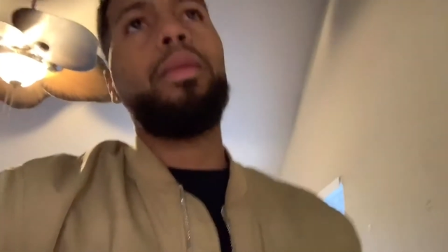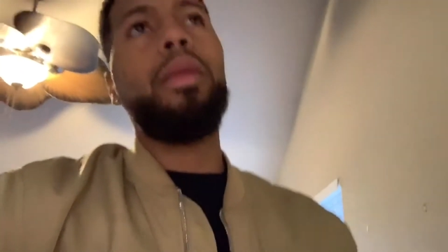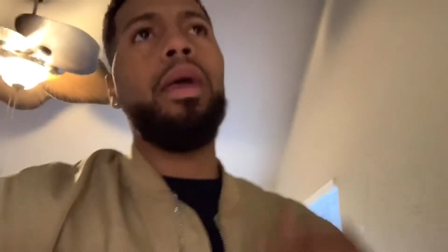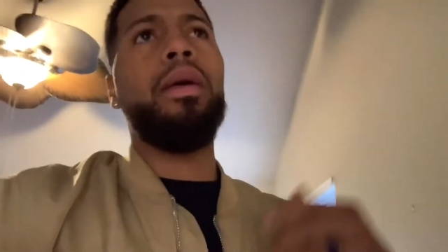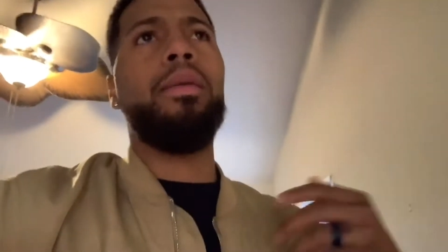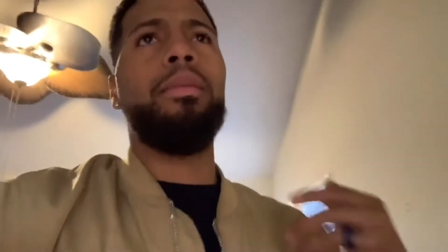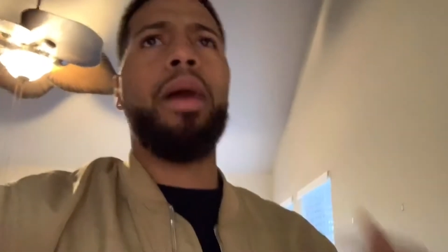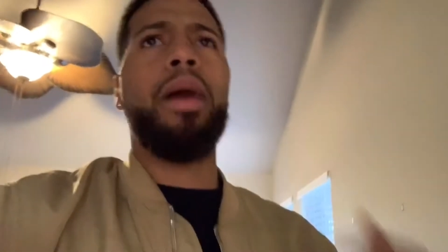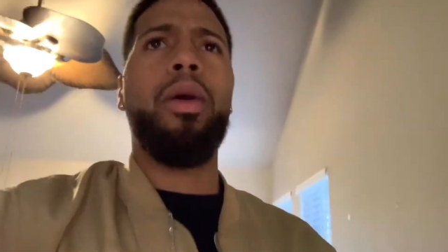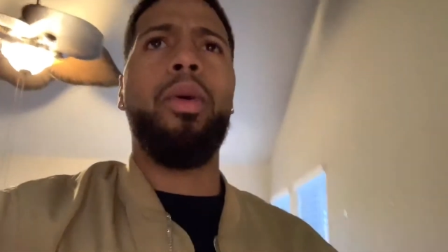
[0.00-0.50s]

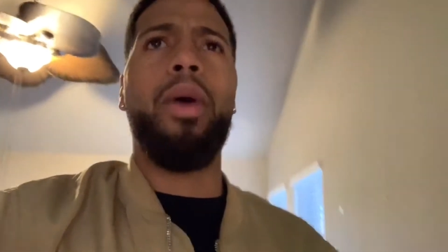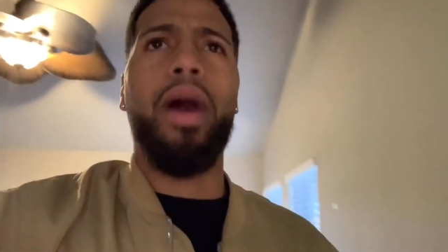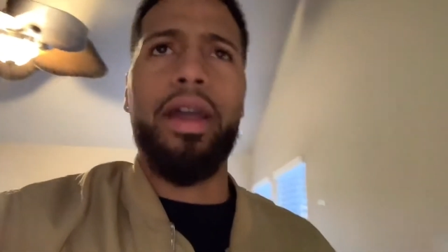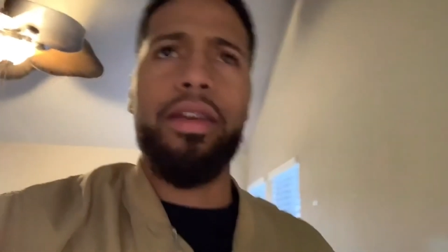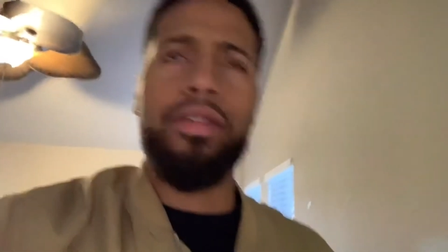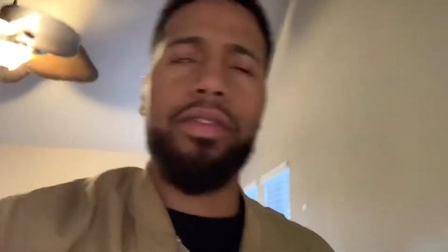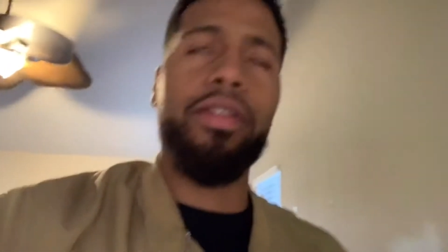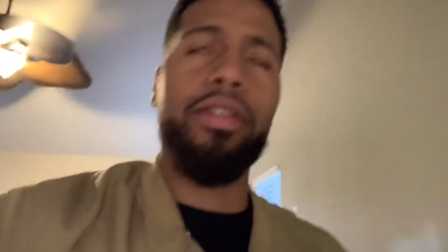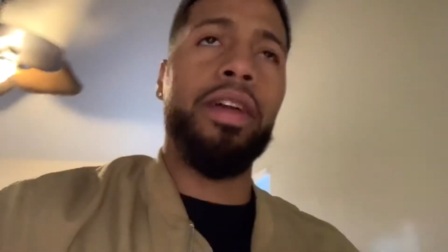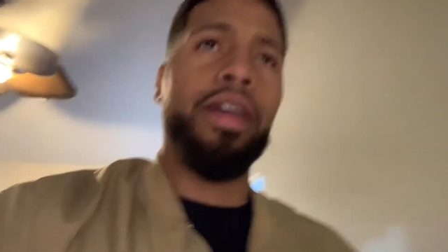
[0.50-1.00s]
my
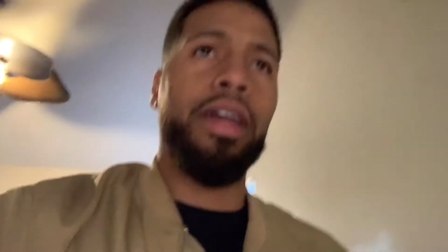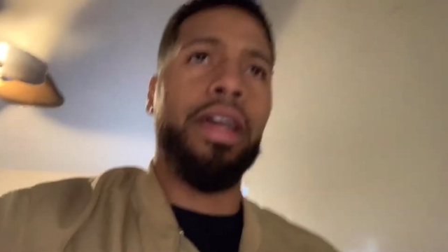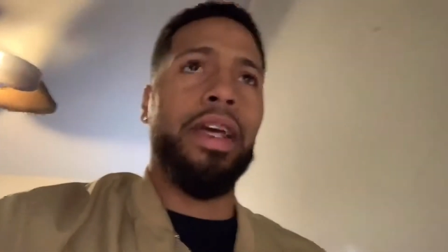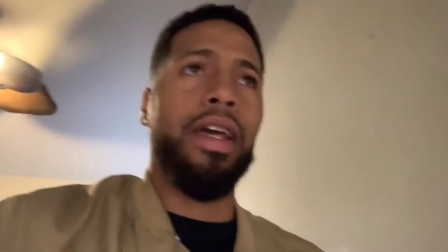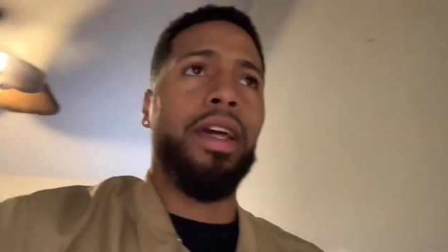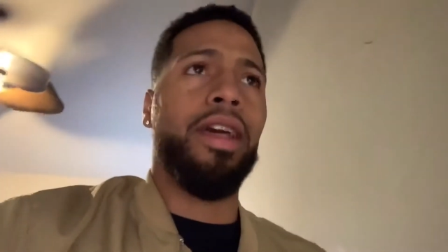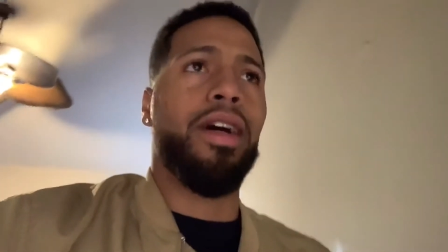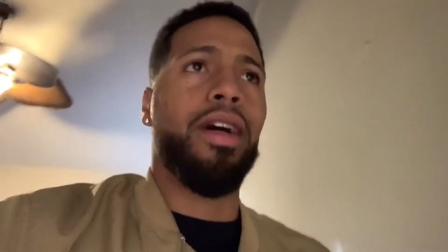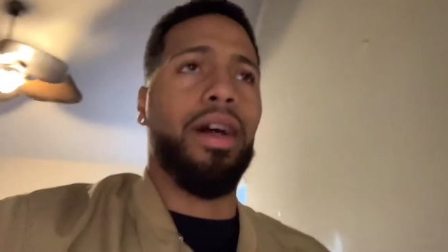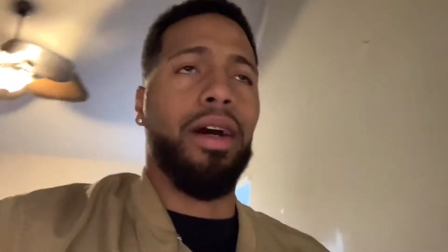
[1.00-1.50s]

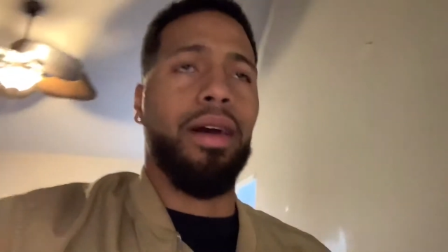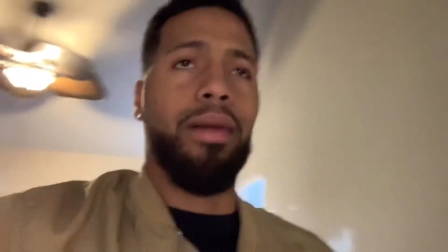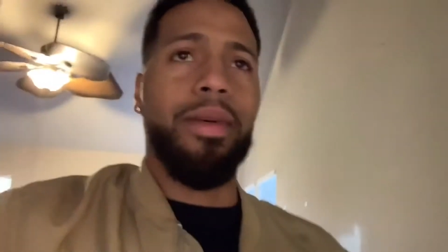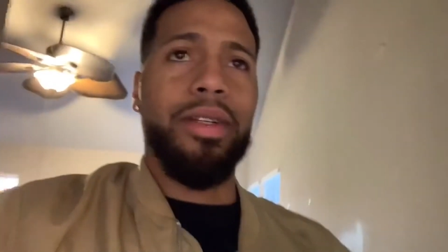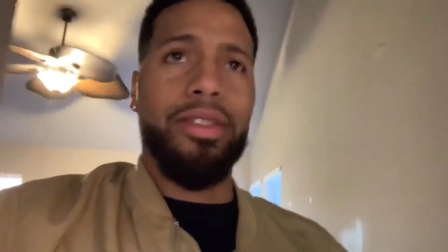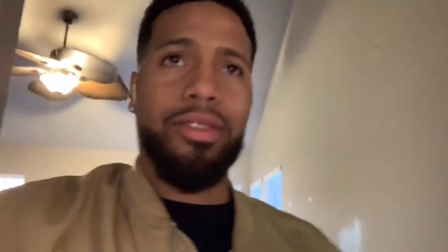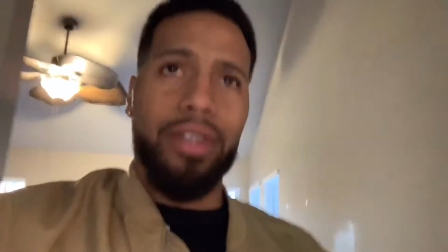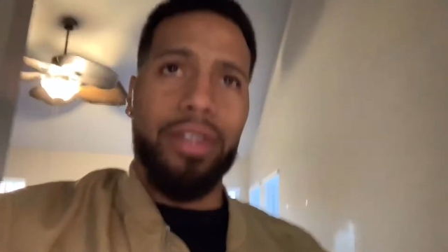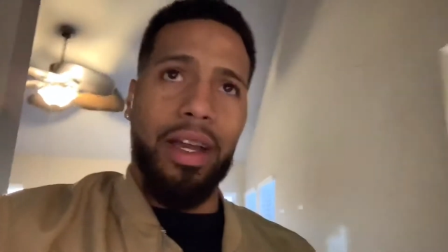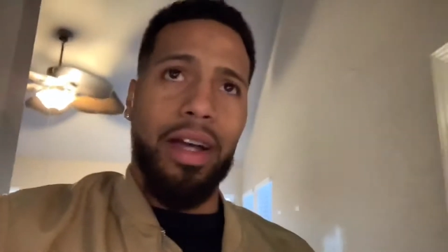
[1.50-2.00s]
wife, um,
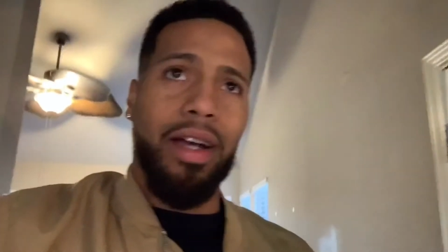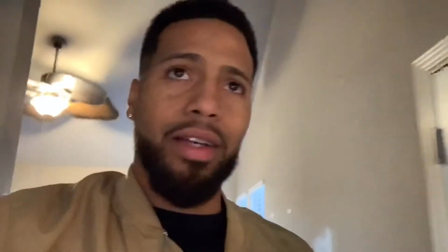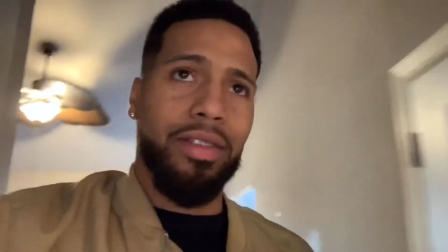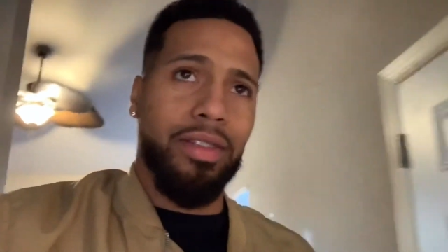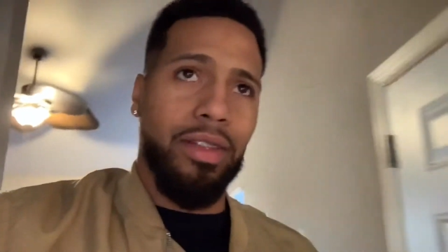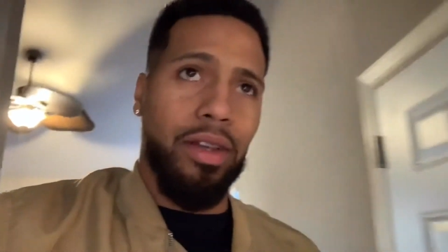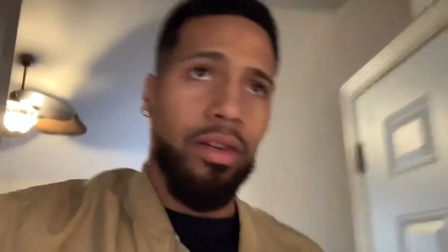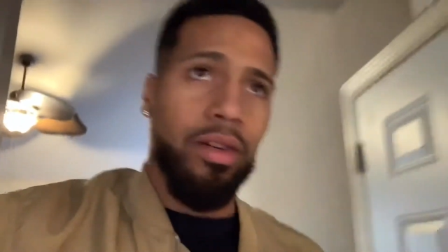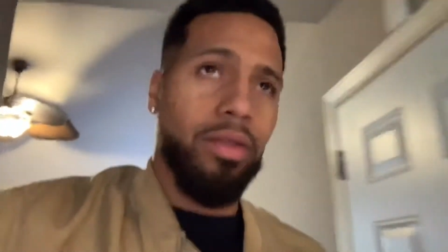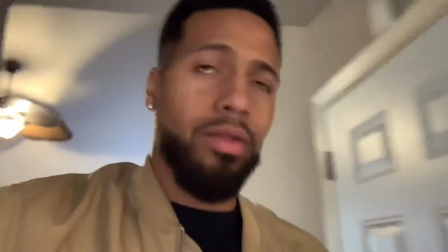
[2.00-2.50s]
as you guys
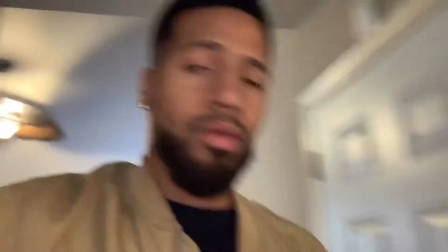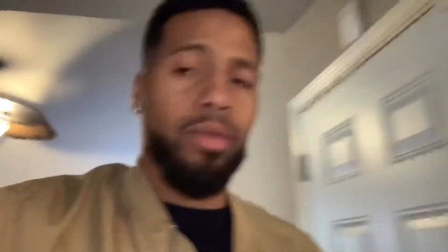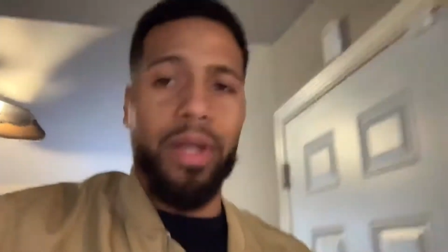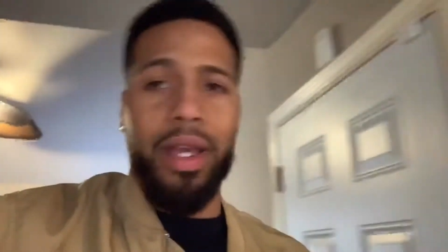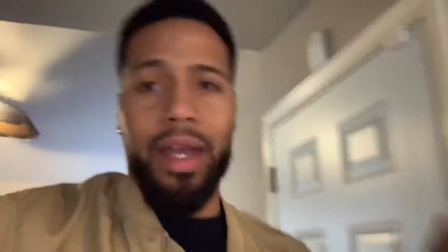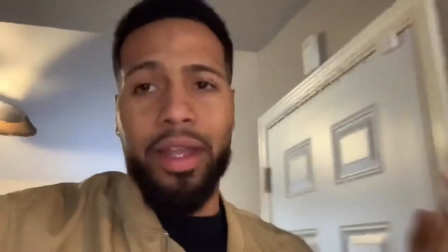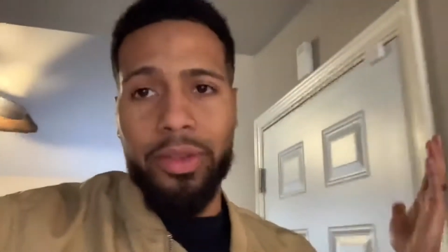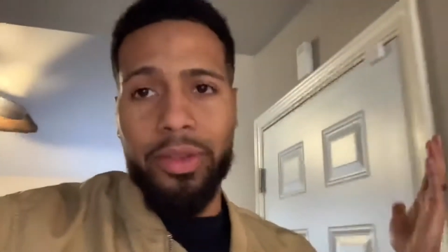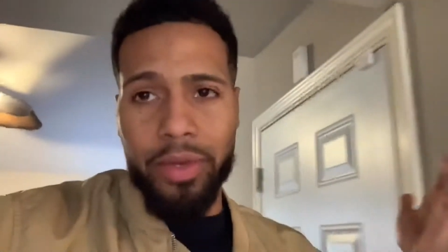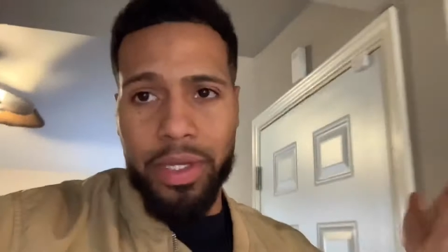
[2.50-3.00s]
know, we
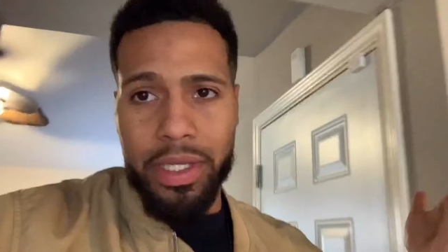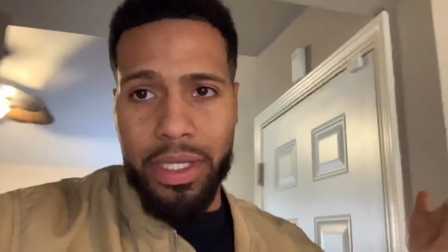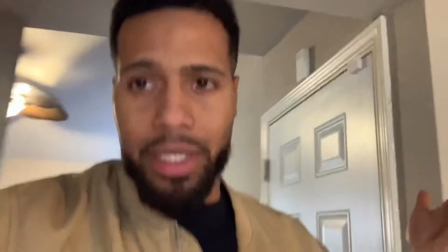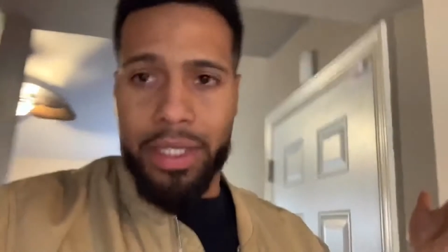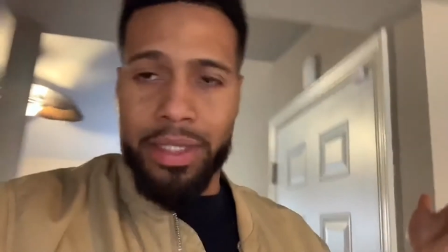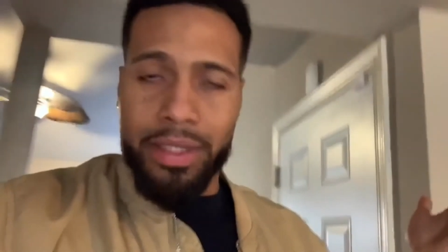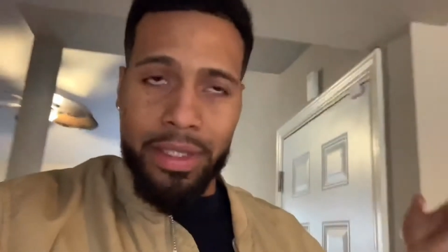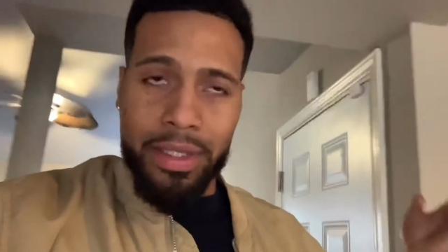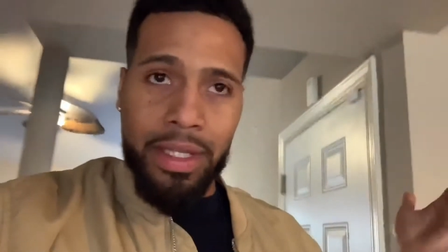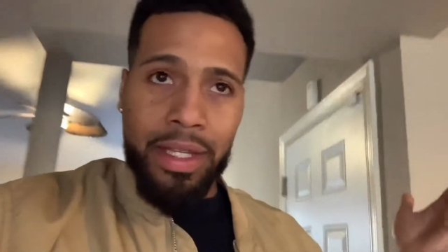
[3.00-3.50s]
got three
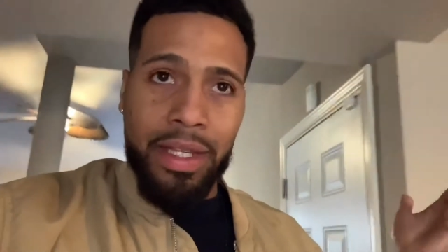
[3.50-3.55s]
kids.